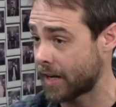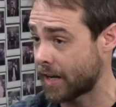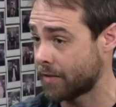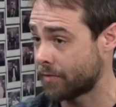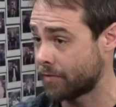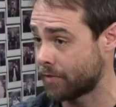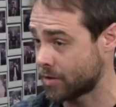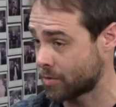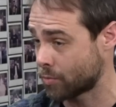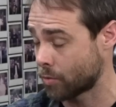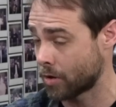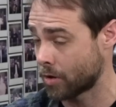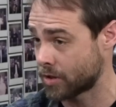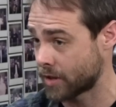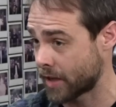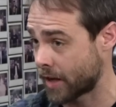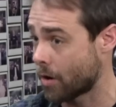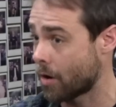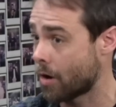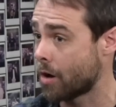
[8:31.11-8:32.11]
any of these
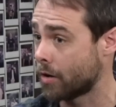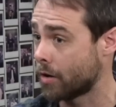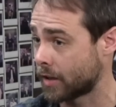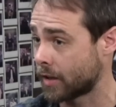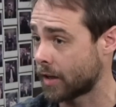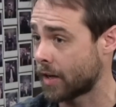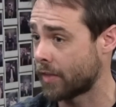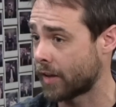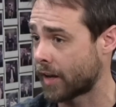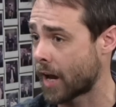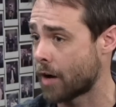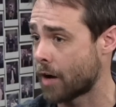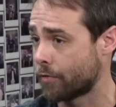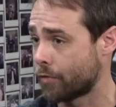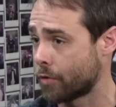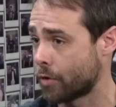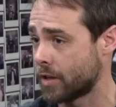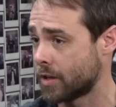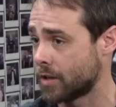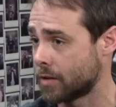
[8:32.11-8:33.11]
words at all in the
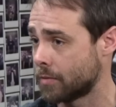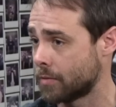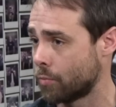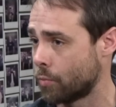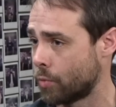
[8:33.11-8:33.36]
California,